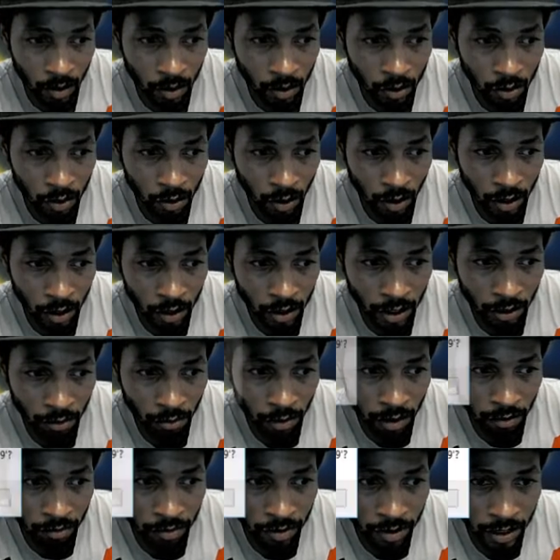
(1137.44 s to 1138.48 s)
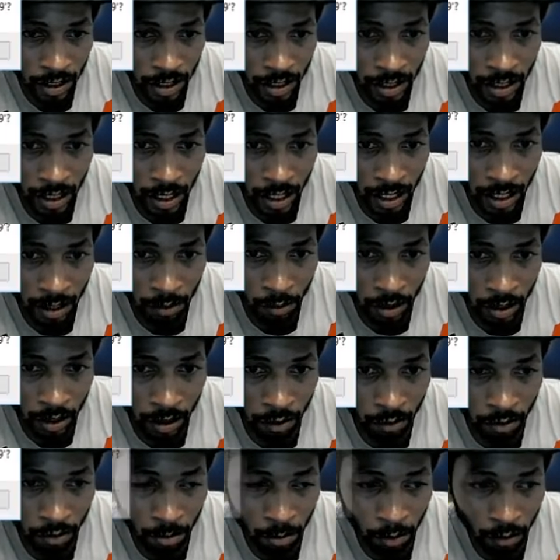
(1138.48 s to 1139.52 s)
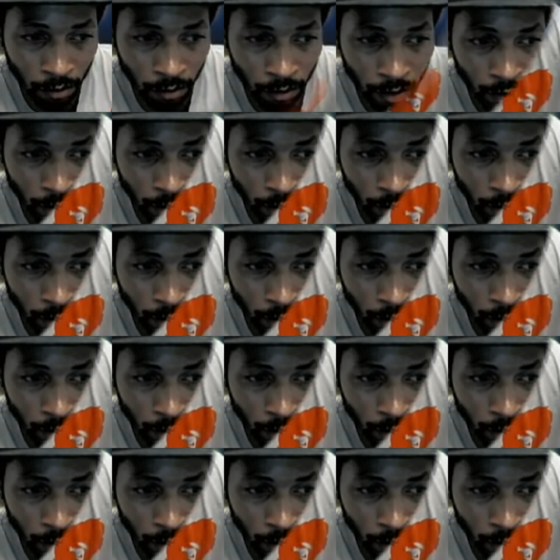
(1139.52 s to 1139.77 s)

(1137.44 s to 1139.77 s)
So let's get rid of scene 9. We're going to remove